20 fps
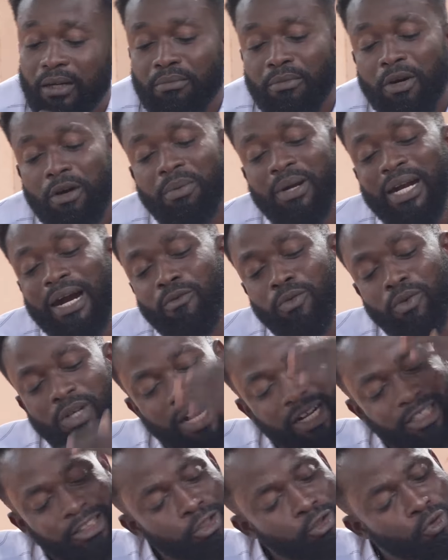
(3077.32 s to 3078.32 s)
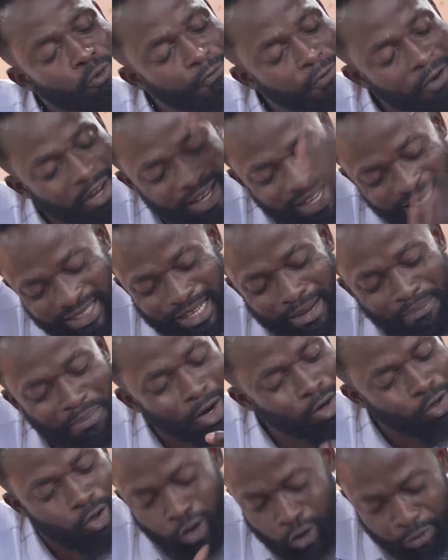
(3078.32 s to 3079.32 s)
Mom, can you forget
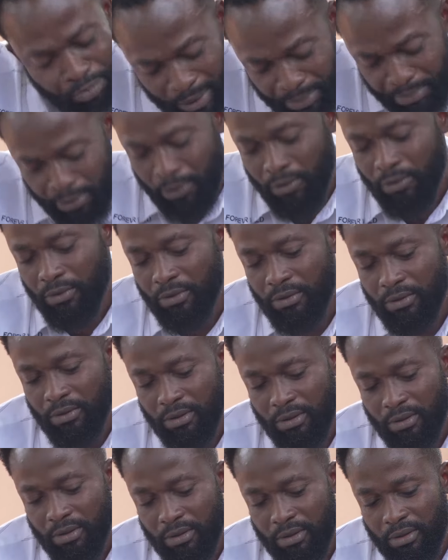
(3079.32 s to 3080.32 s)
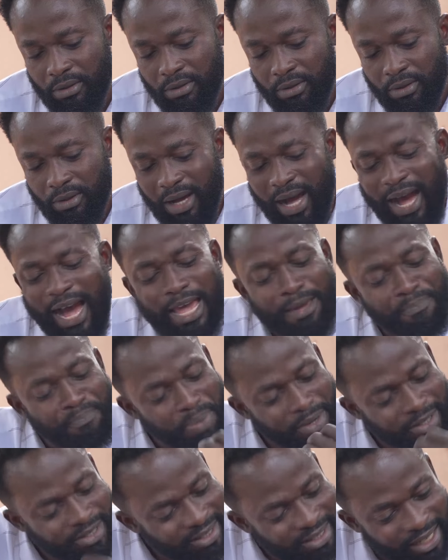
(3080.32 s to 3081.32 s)
about those people? I
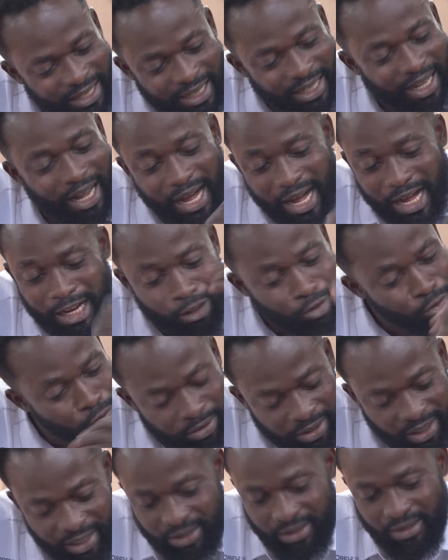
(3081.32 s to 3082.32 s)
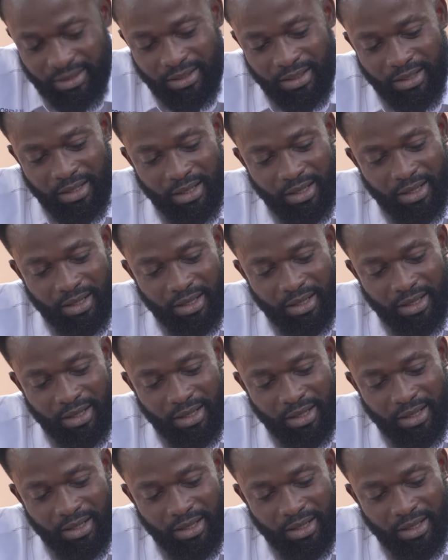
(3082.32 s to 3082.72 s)
personally can handle this.